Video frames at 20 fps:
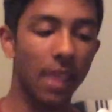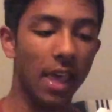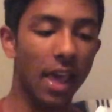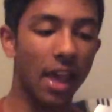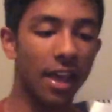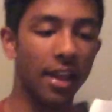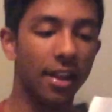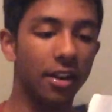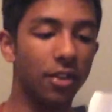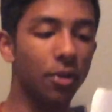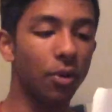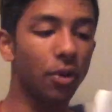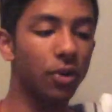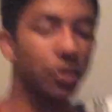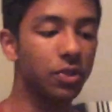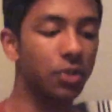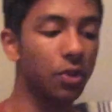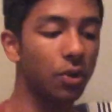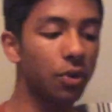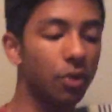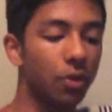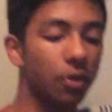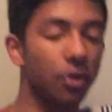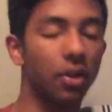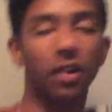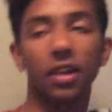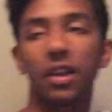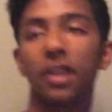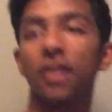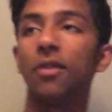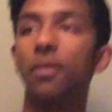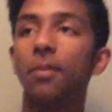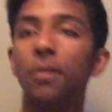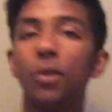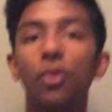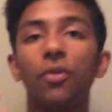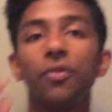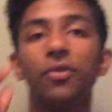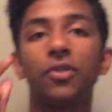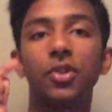And you
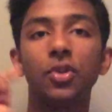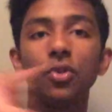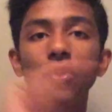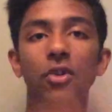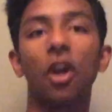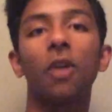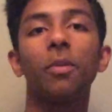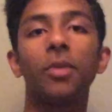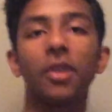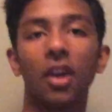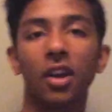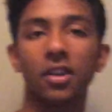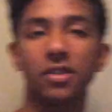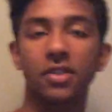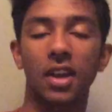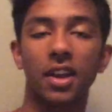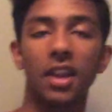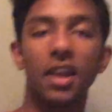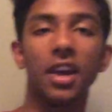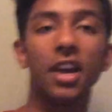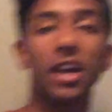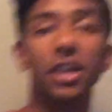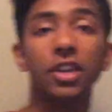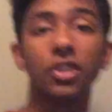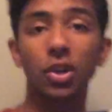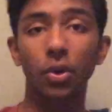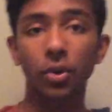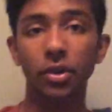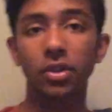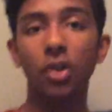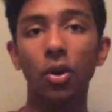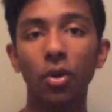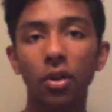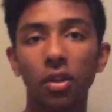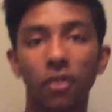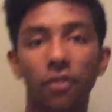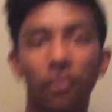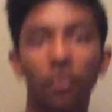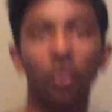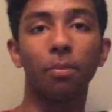remove 2 carbon dioxide. So in
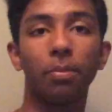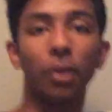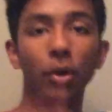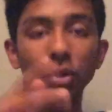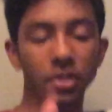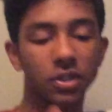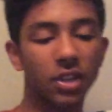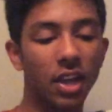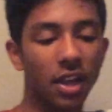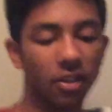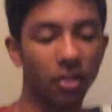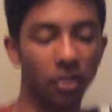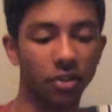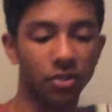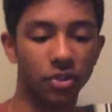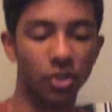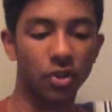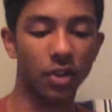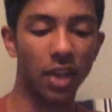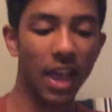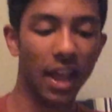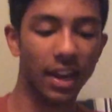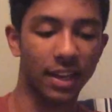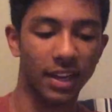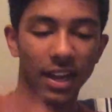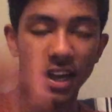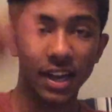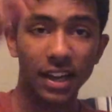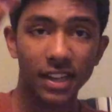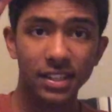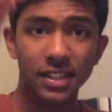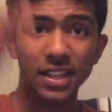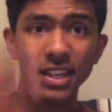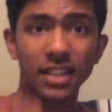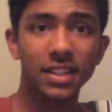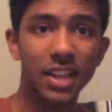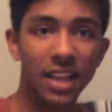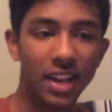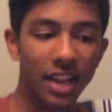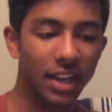total, for both cycles, you get
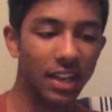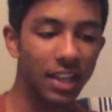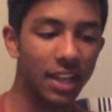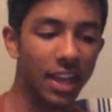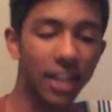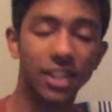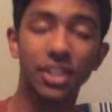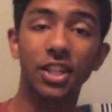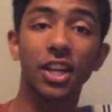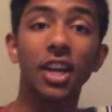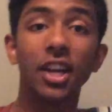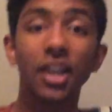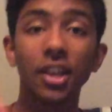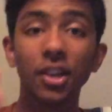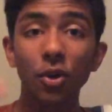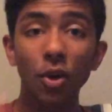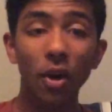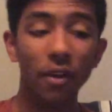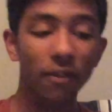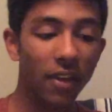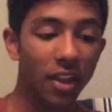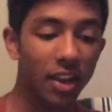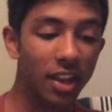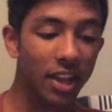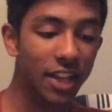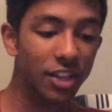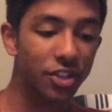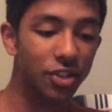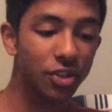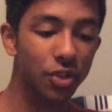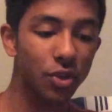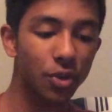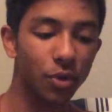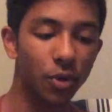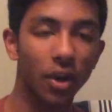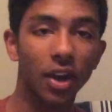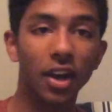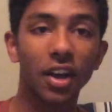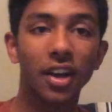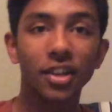6 NADH, 2
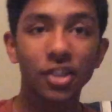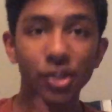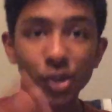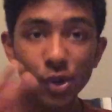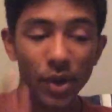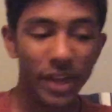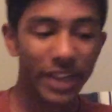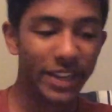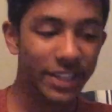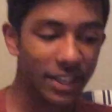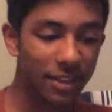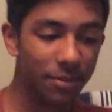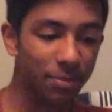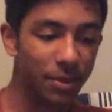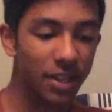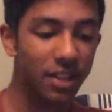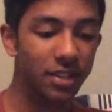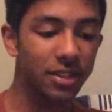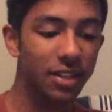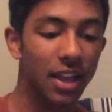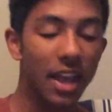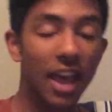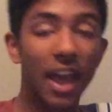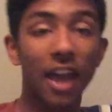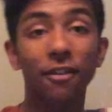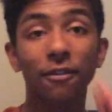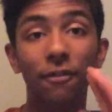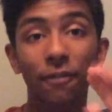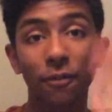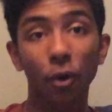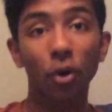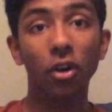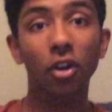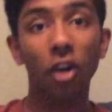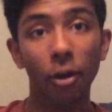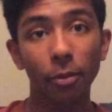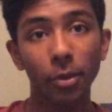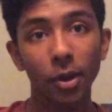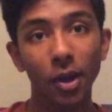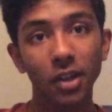FADH2, 2 ATPs, and 4
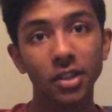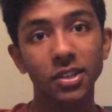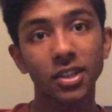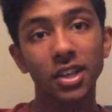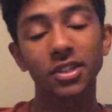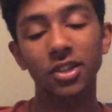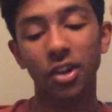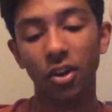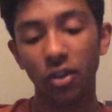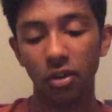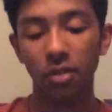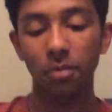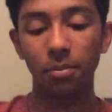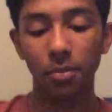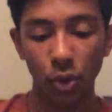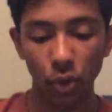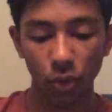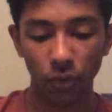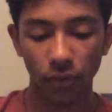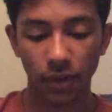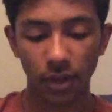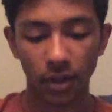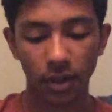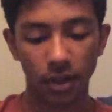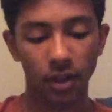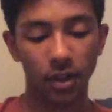carbon dioxides are removed.